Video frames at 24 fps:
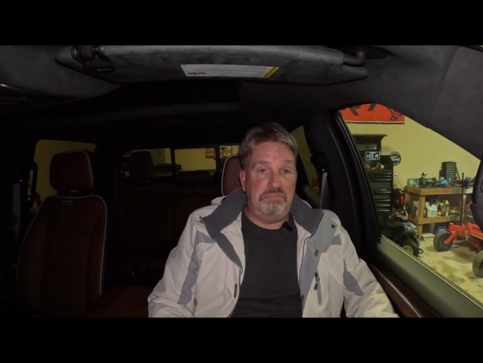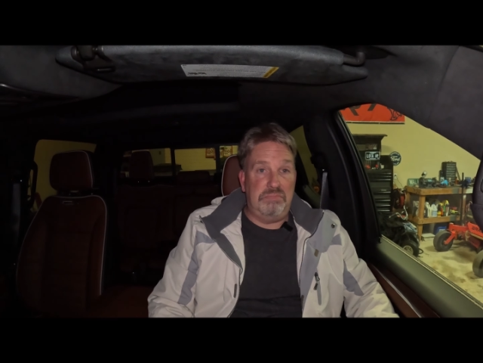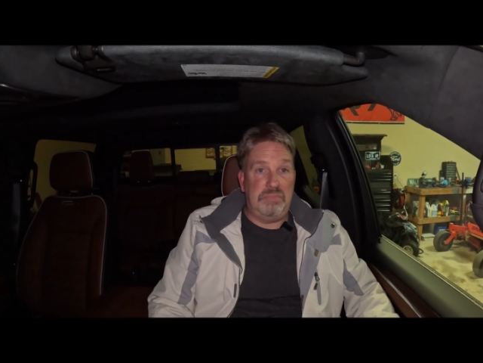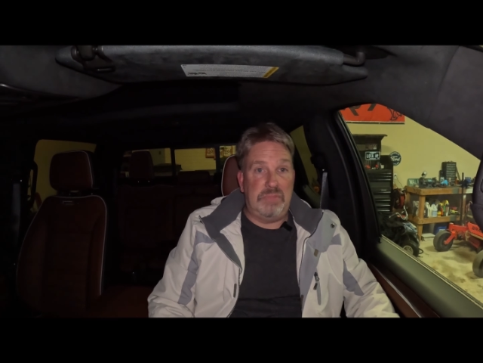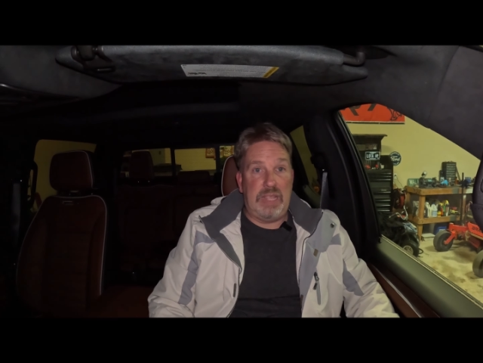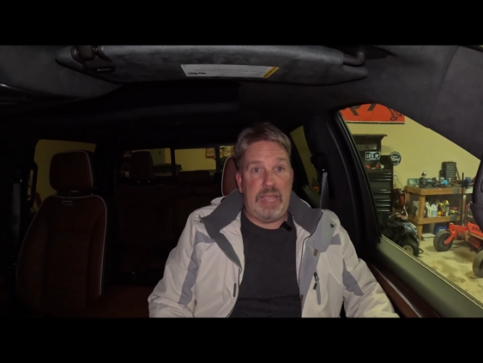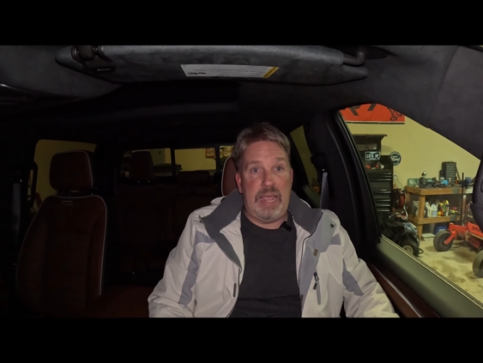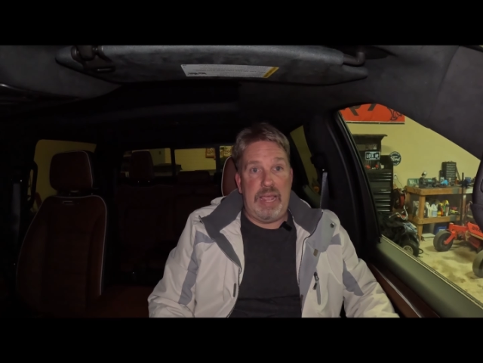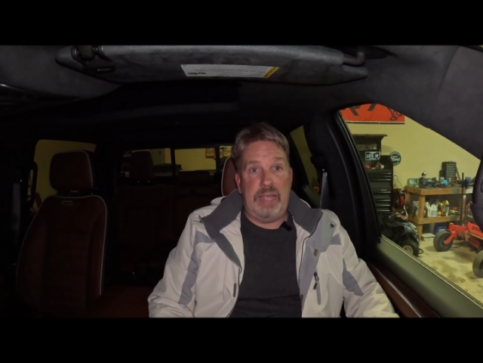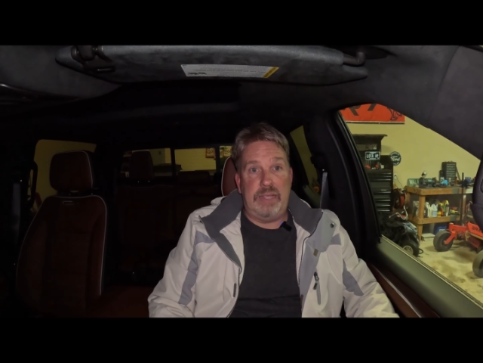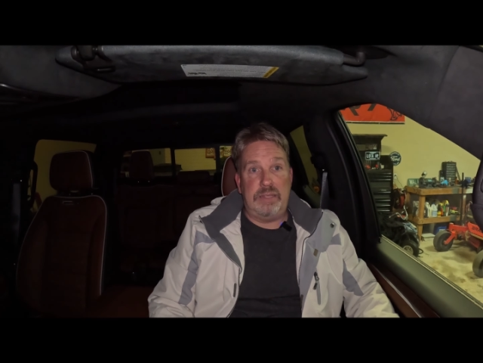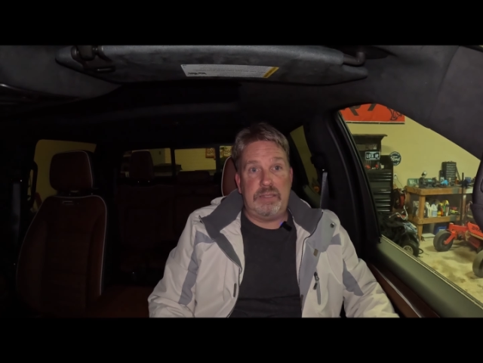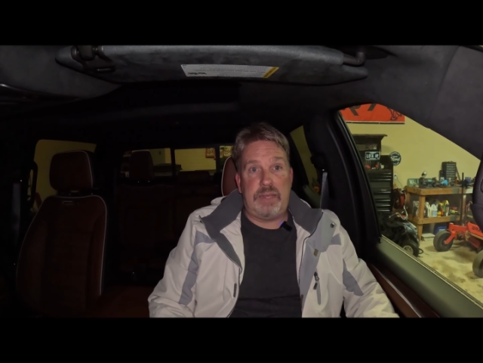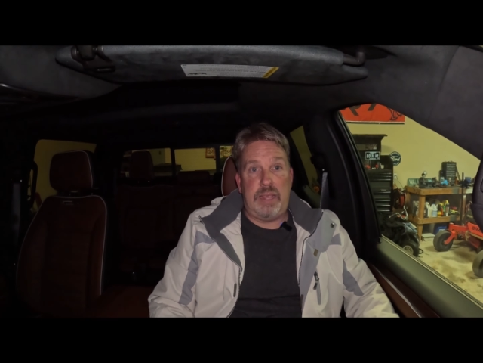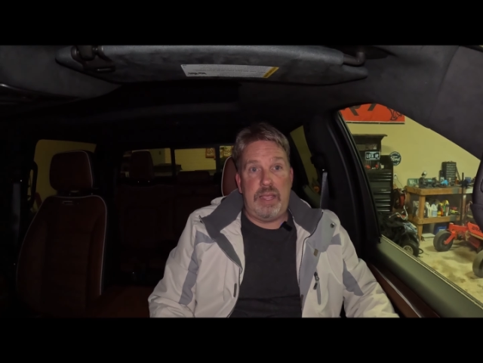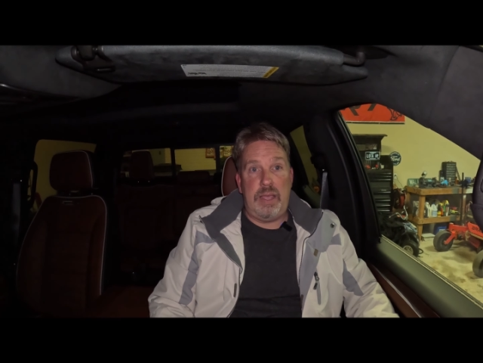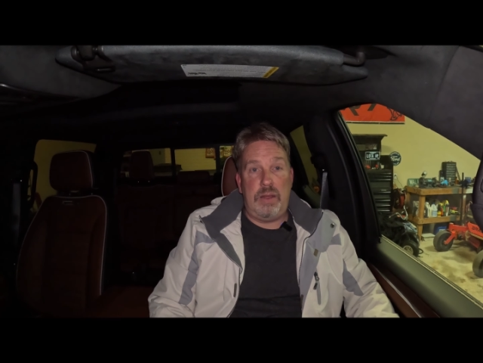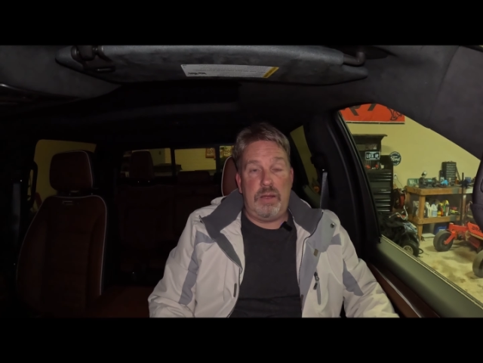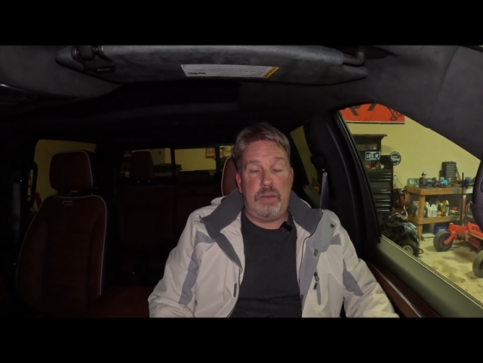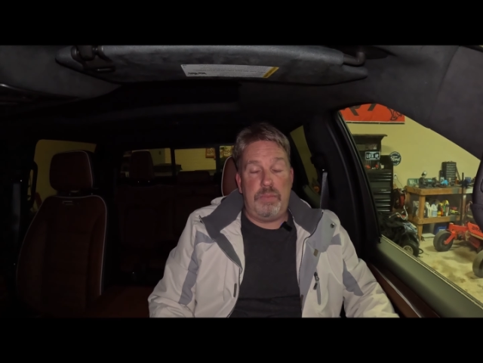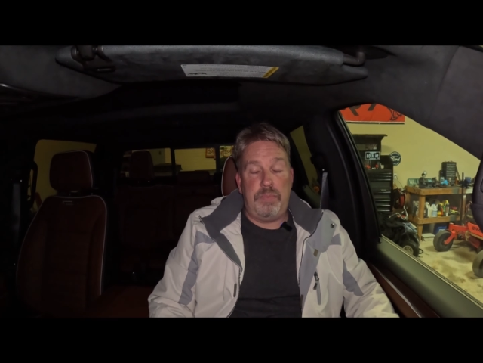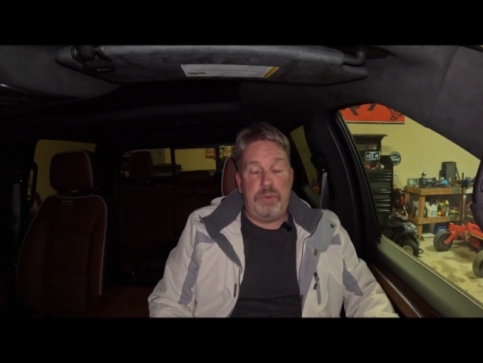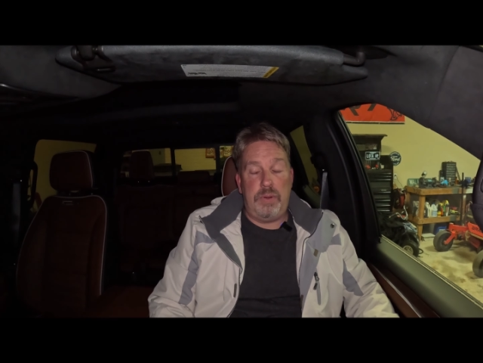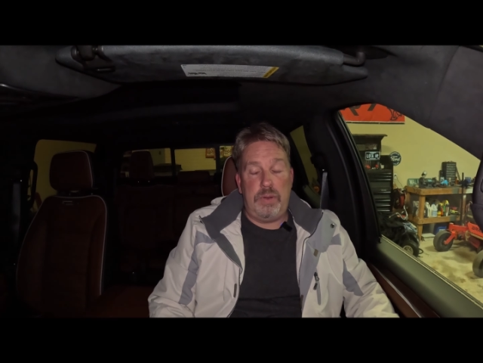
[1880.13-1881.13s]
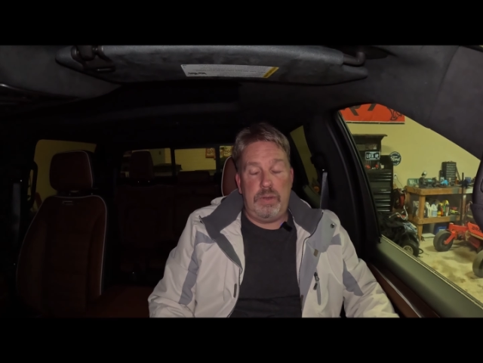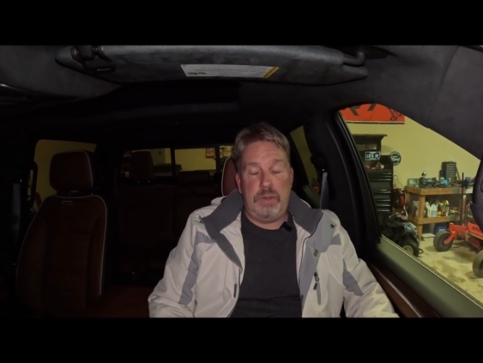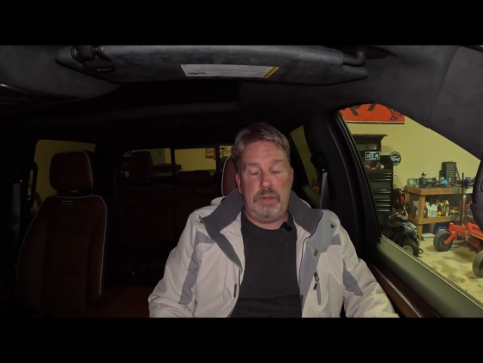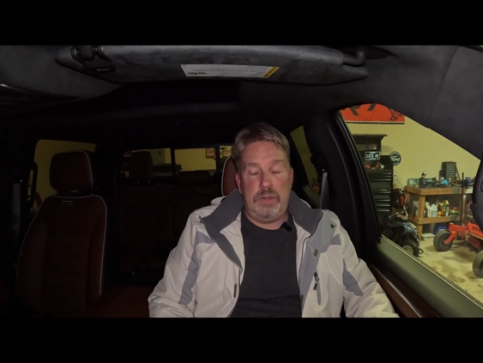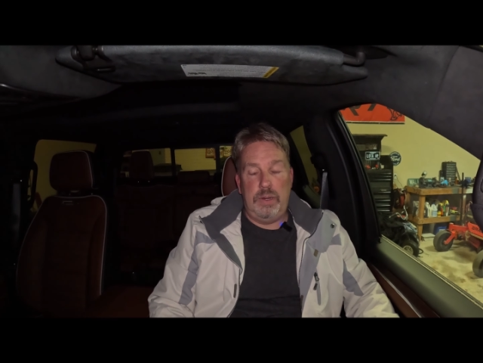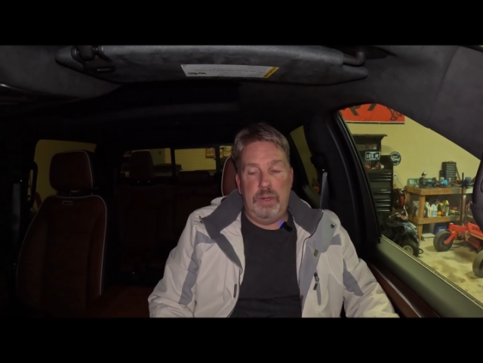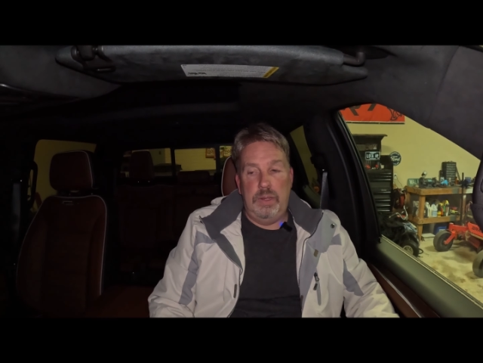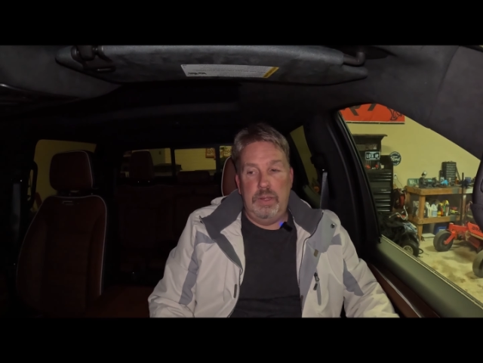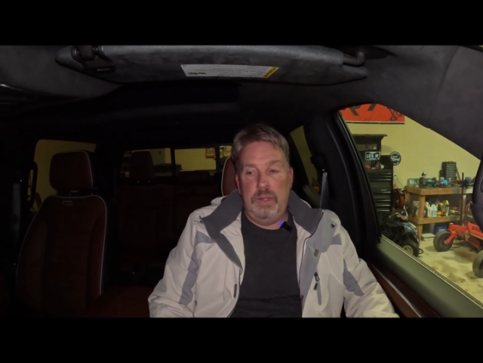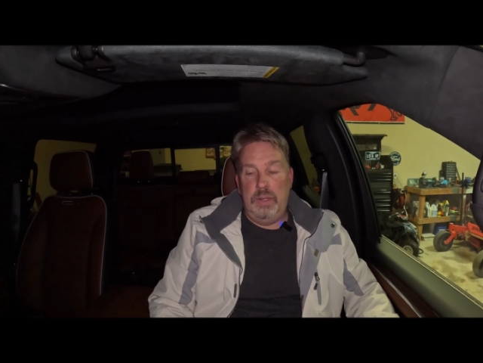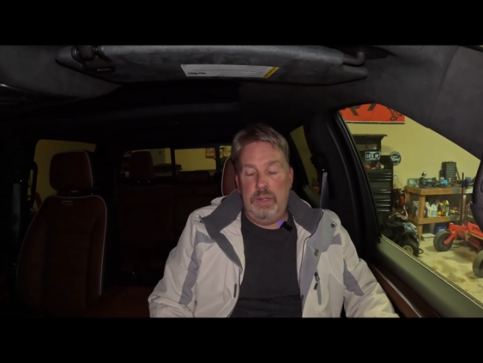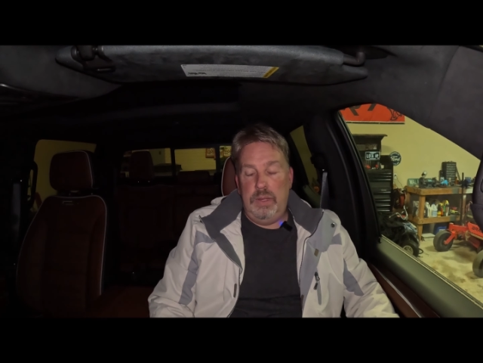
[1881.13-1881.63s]
gas counterpart
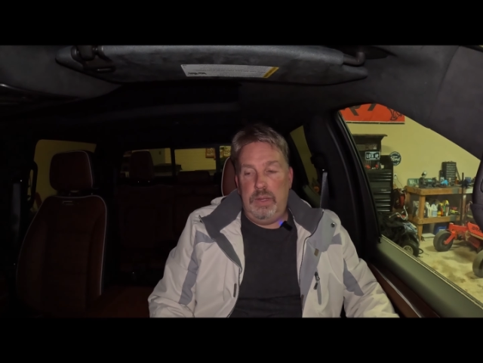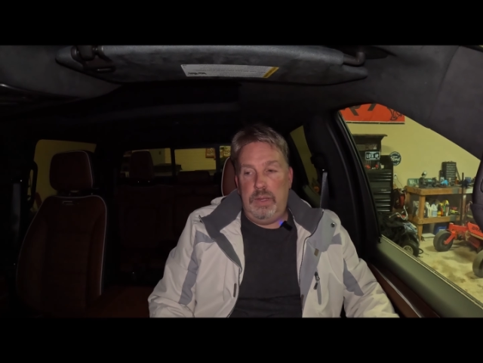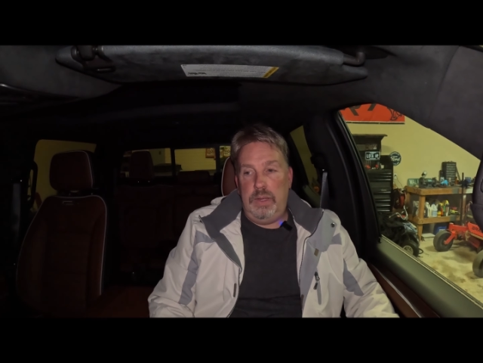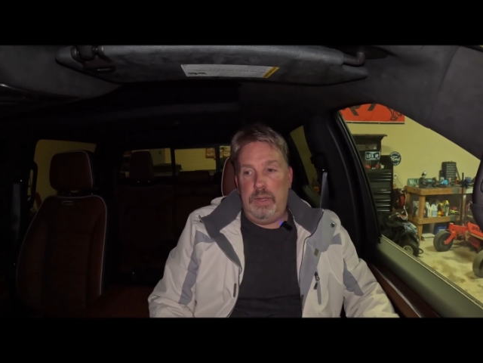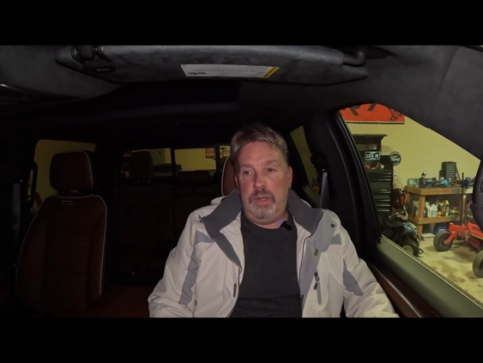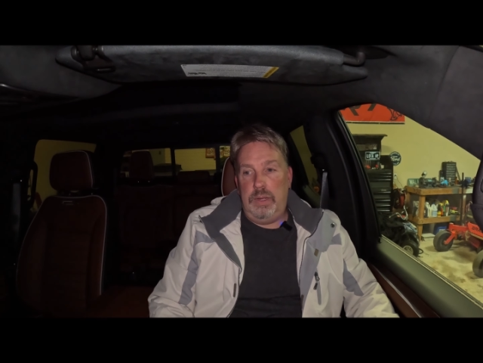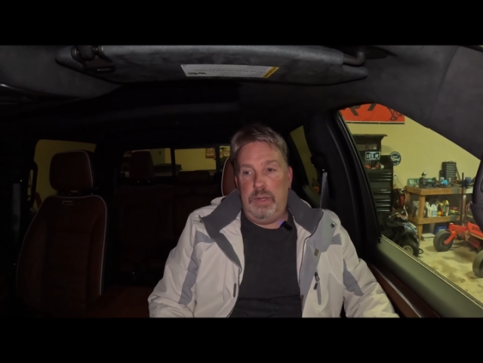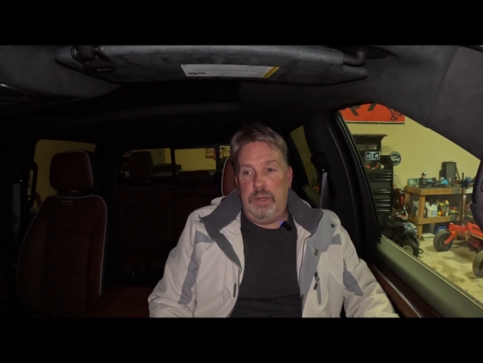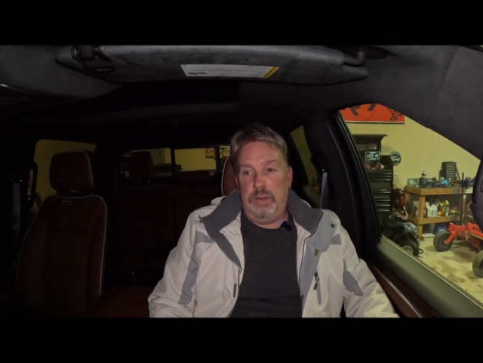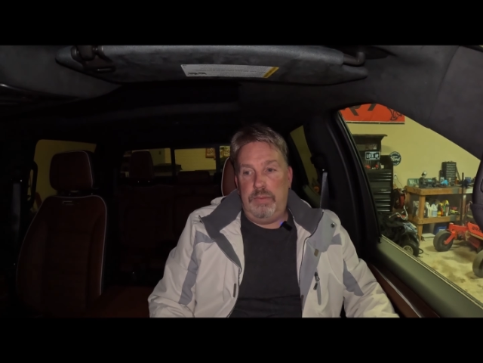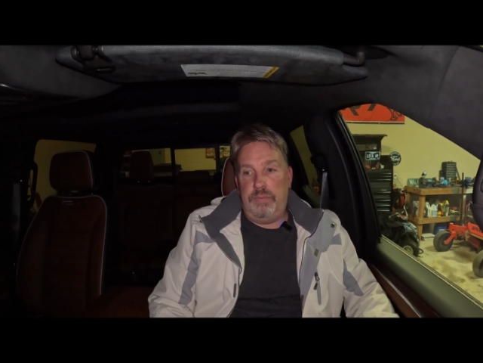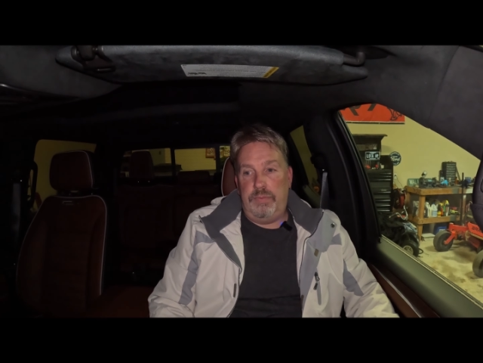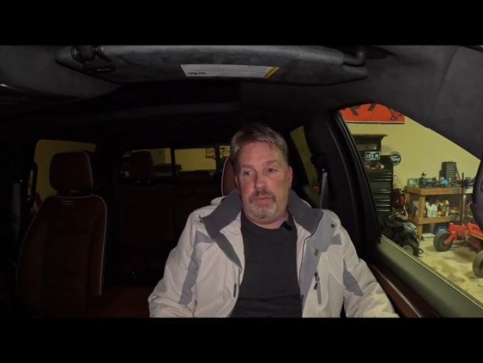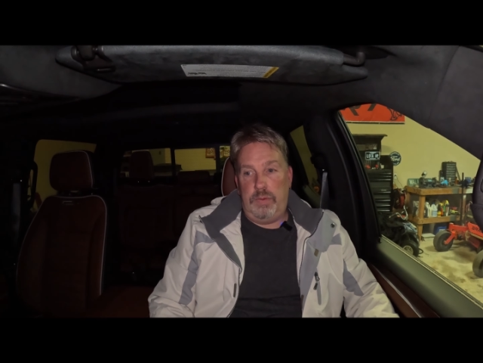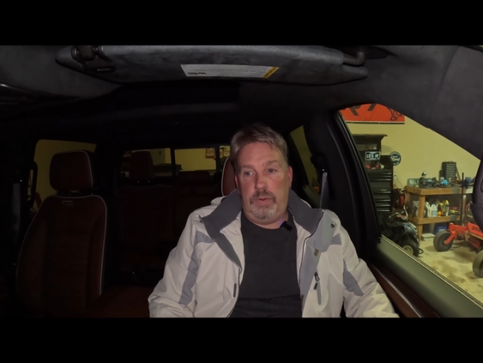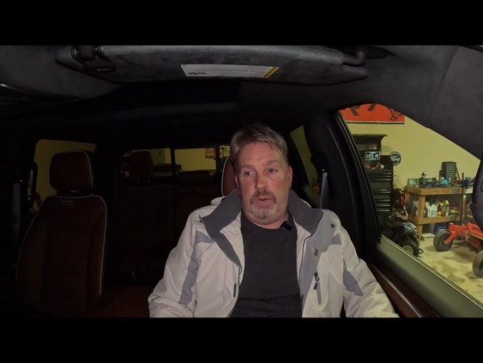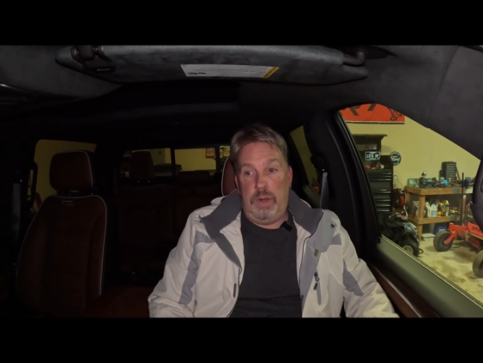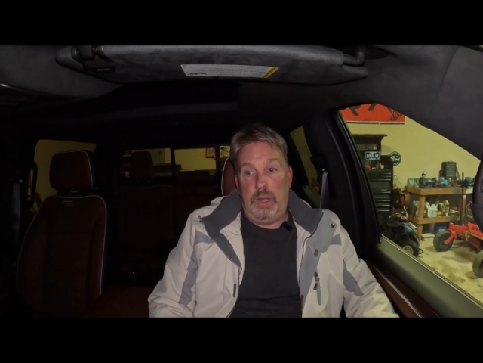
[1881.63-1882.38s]
for